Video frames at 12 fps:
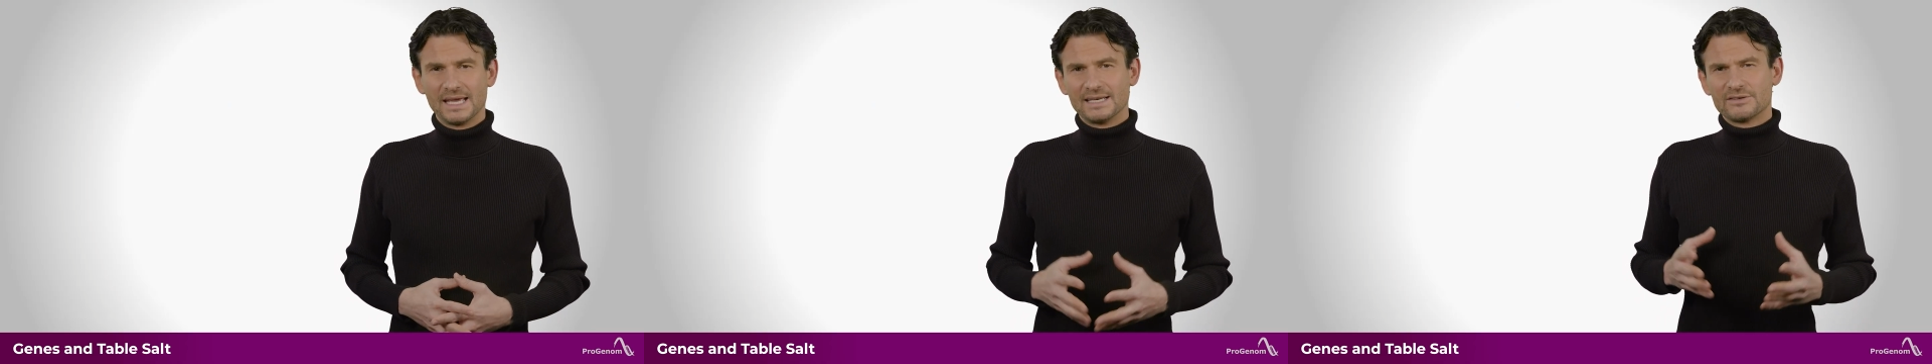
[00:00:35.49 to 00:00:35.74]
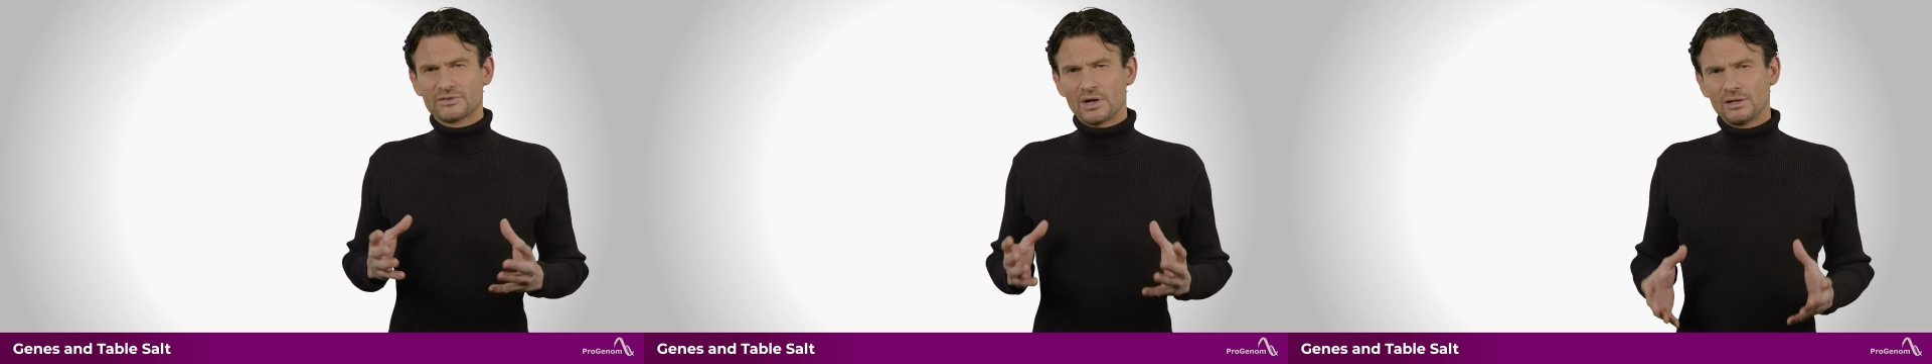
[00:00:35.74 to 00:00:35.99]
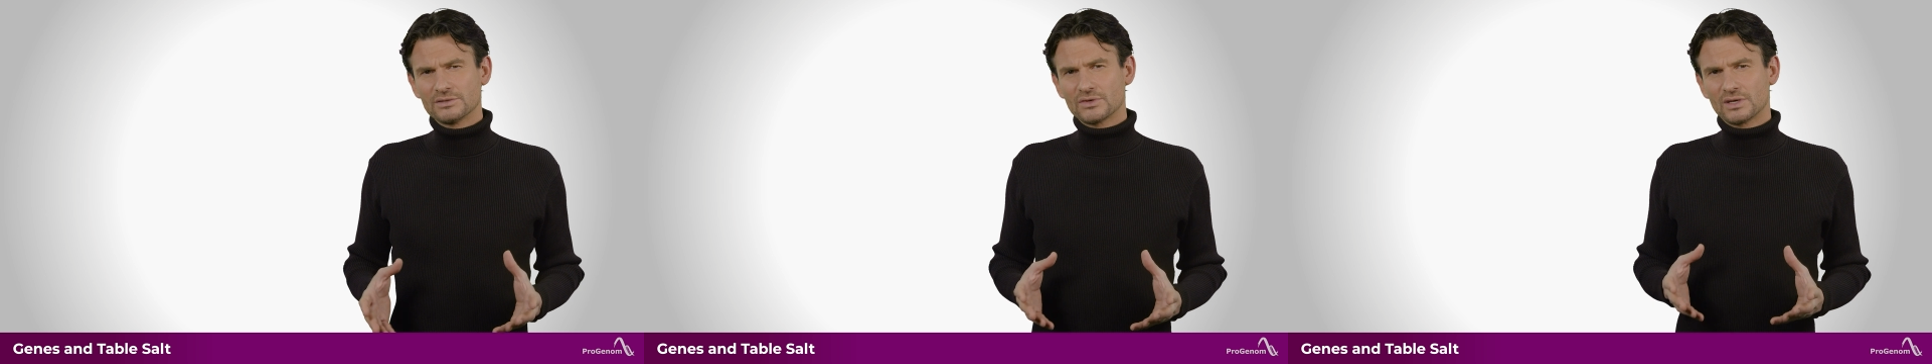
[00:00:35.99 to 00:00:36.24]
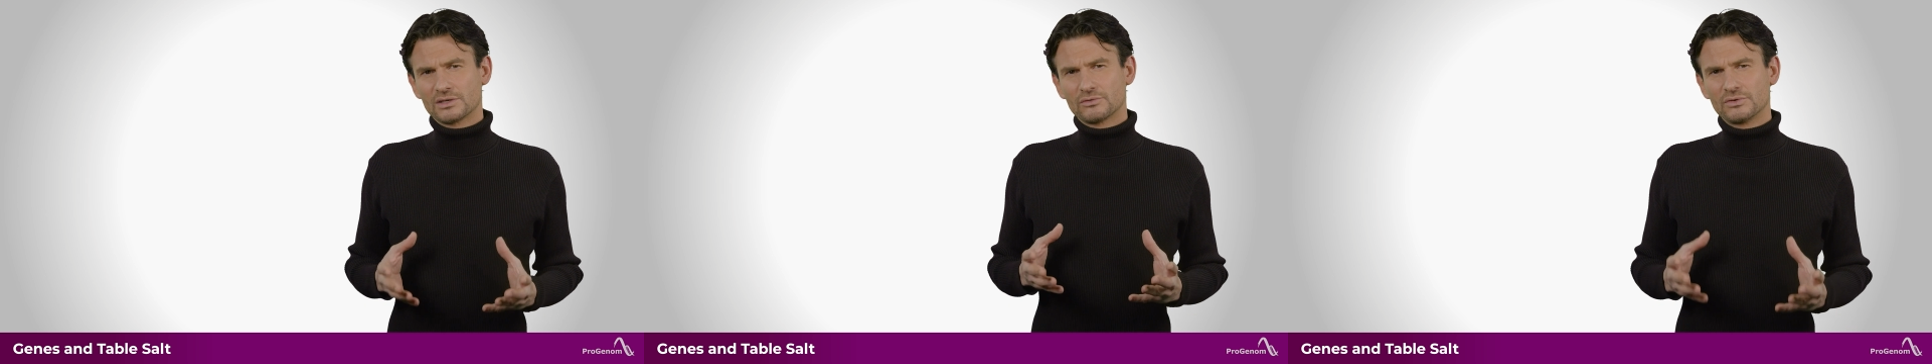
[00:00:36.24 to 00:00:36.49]
It is
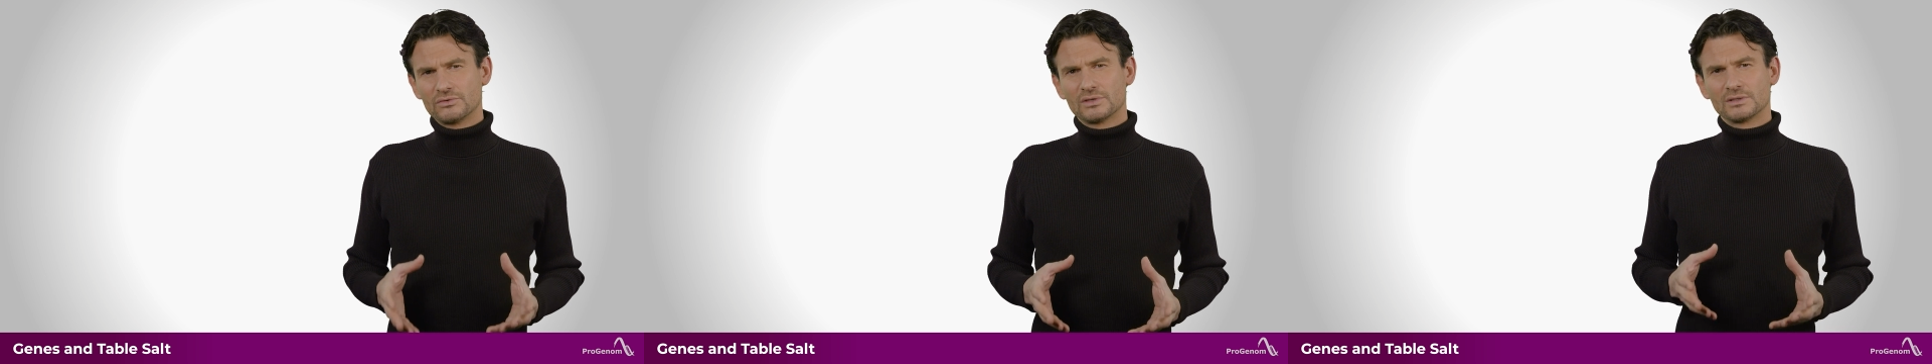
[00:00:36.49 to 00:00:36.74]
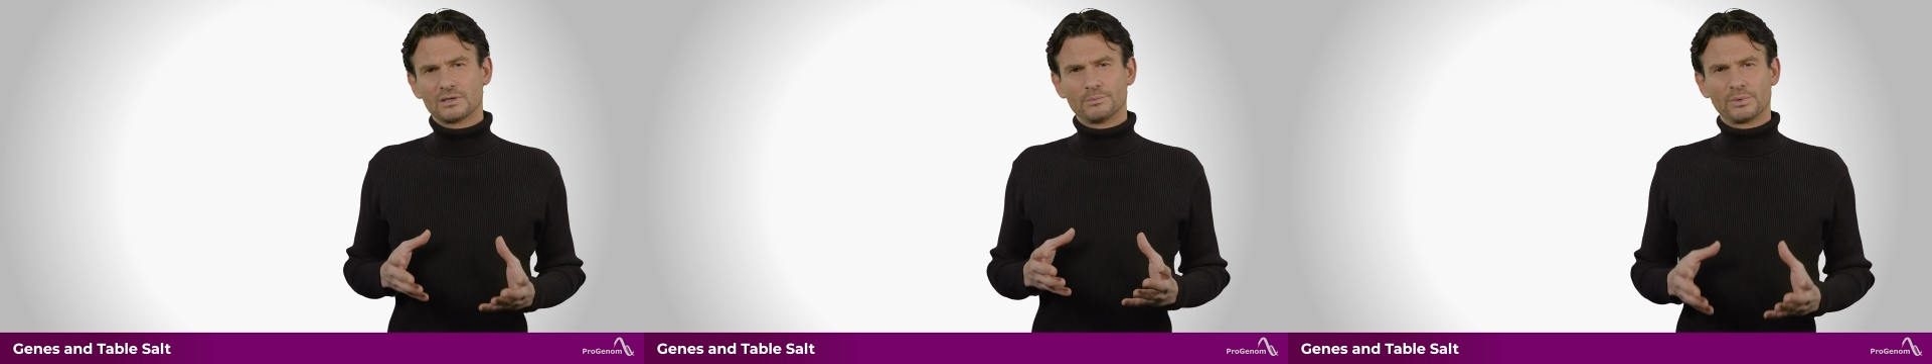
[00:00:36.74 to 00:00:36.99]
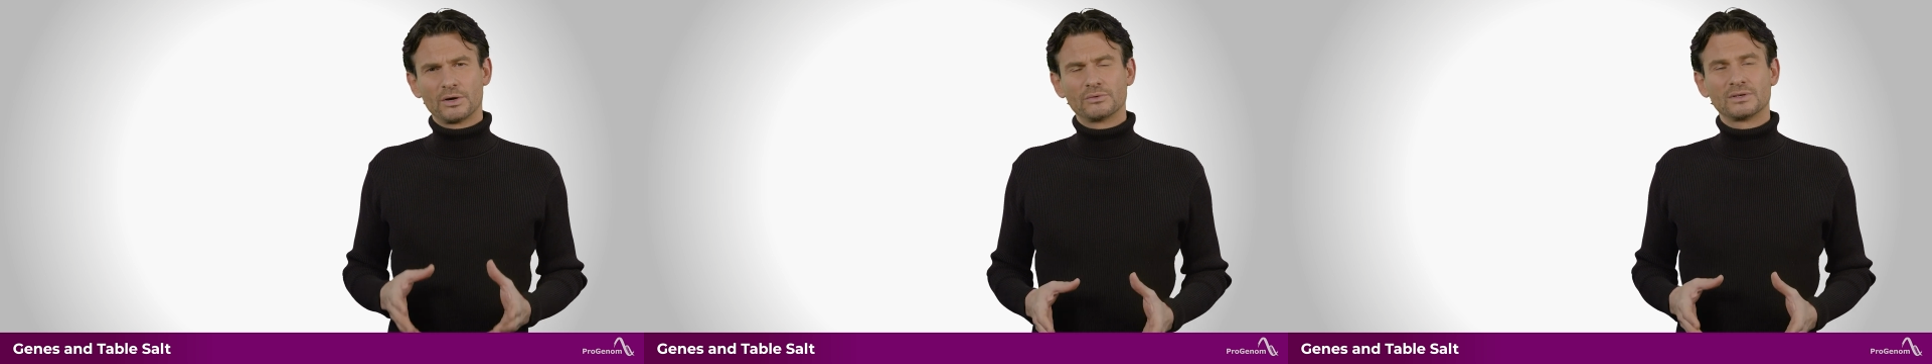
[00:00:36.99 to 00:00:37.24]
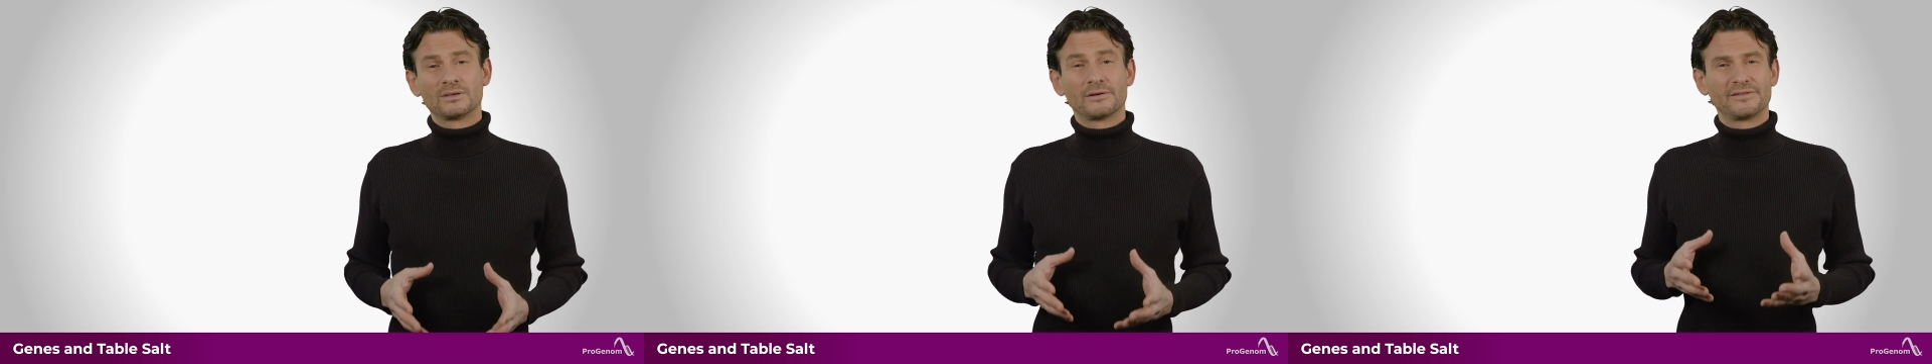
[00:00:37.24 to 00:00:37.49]
also a crucial
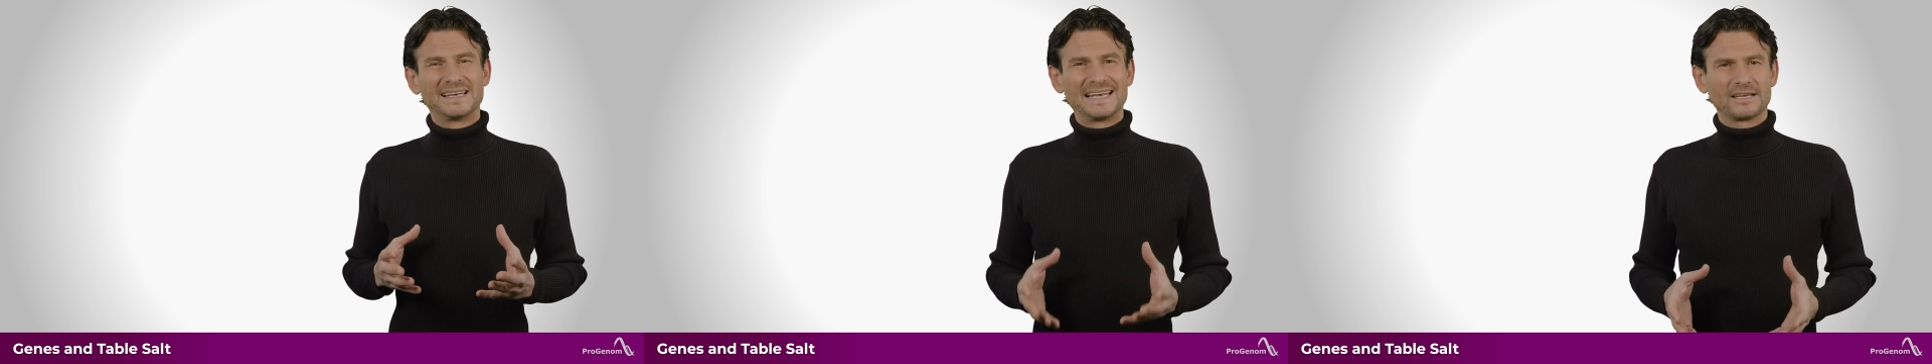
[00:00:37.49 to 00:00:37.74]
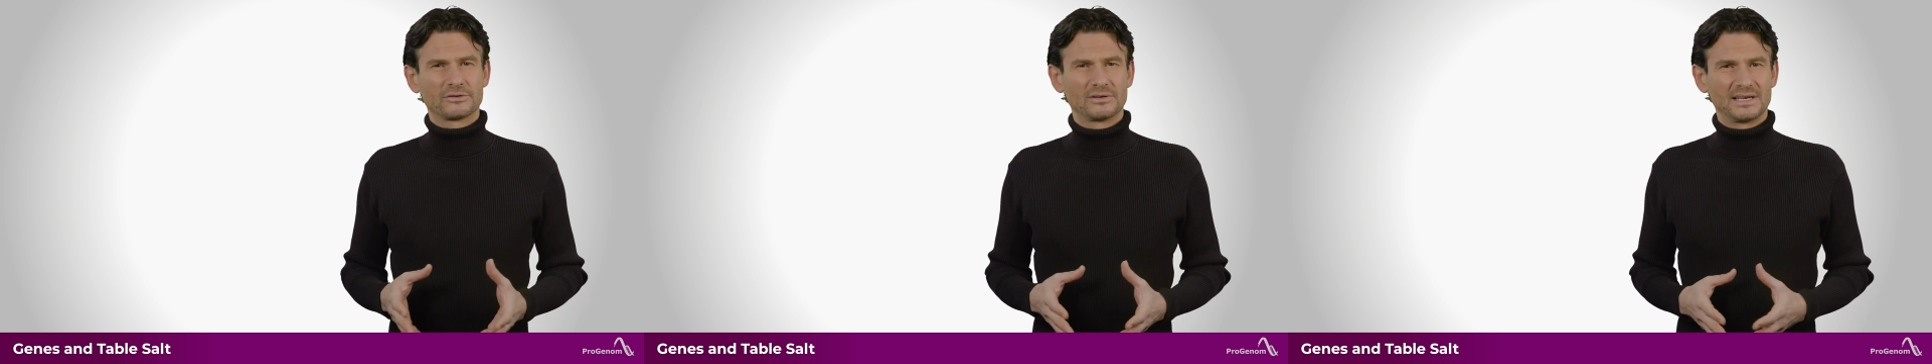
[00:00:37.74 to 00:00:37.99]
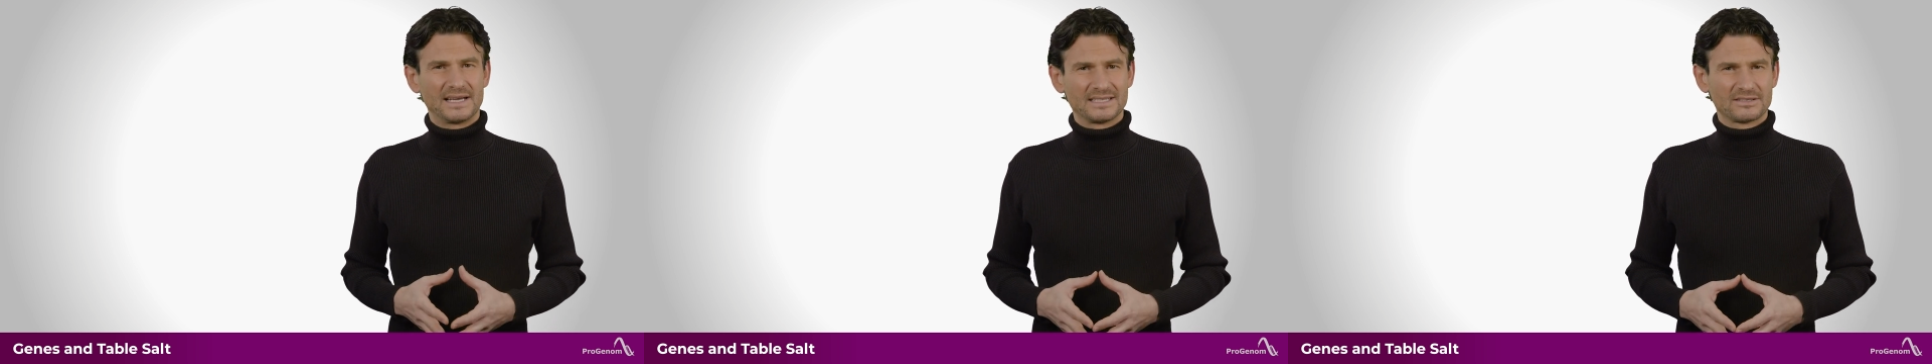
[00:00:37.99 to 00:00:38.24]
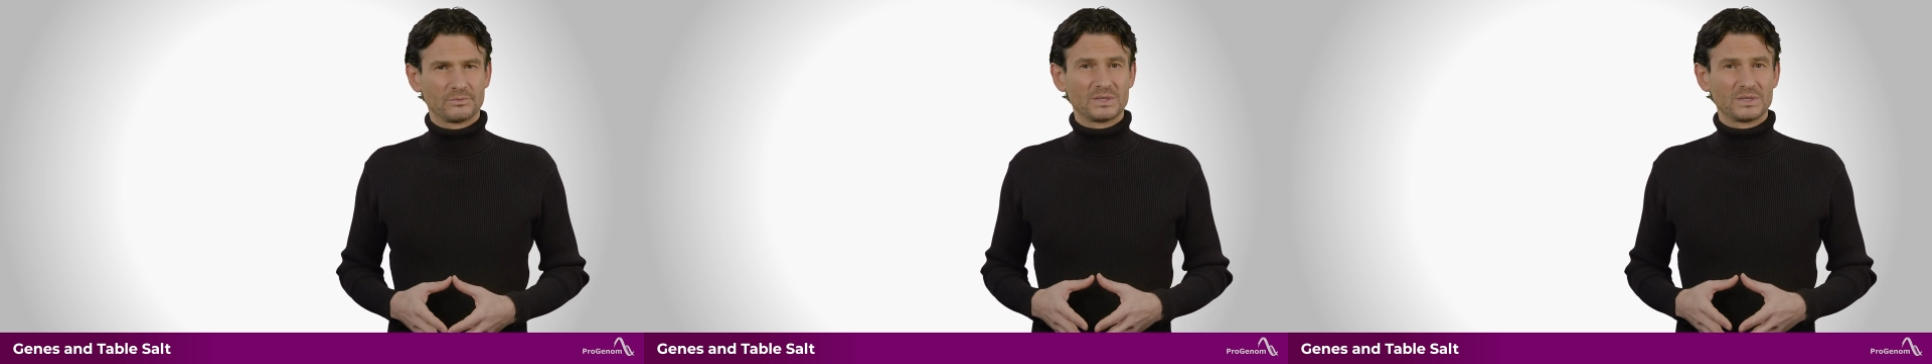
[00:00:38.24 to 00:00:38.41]
component of electrolytes,